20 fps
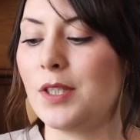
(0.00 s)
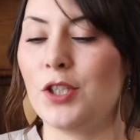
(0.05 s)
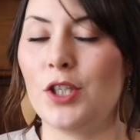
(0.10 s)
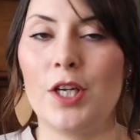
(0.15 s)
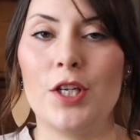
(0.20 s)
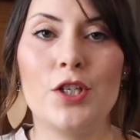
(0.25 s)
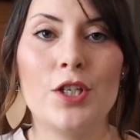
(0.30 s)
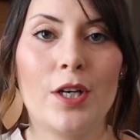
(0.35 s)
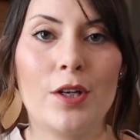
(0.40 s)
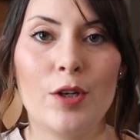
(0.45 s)

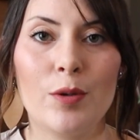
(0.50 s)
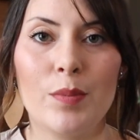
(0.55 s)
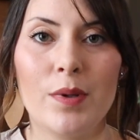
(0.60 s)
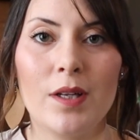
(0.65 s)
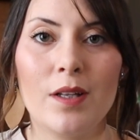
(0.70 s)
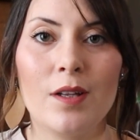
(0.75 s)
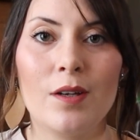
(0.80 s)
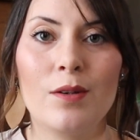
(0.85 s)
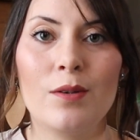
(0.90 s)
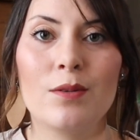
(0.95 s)
change out your
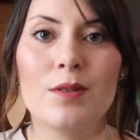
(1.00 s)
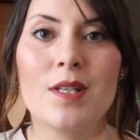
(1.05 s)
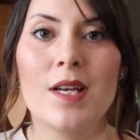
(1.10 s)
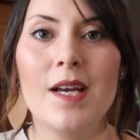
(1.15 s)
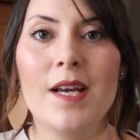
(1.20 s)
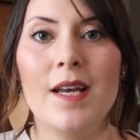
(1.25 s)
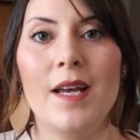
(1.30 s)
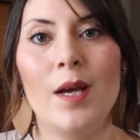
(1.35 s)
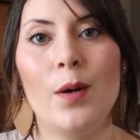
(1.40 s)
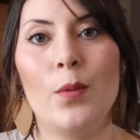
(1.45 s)
pillows
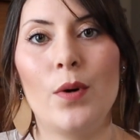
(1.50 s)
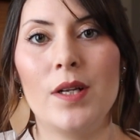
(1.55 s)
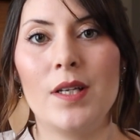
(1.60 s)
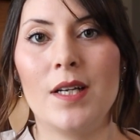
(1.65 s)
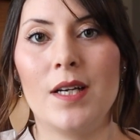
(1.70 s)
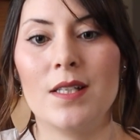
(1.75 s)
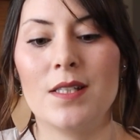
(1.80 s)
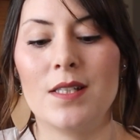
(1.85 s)
and whatnot